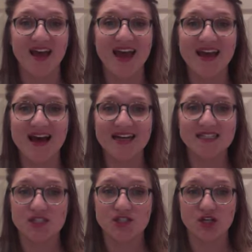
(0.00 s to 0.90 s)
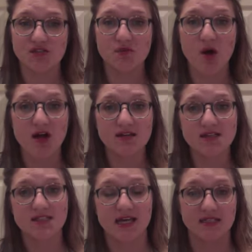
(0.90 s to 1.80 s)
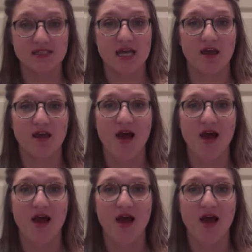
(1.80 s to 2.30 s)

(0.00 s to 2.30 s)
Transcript: Hey guys, it's Jess from All Done Dancing.